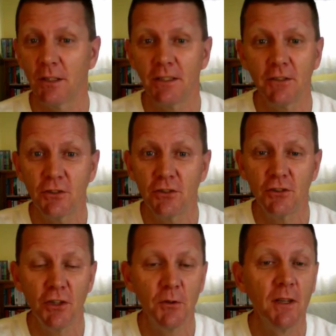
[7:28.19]
and it's
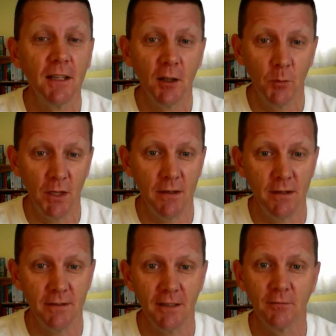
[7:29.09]
just you being
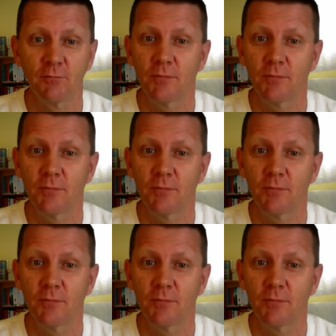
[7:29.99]
yourself.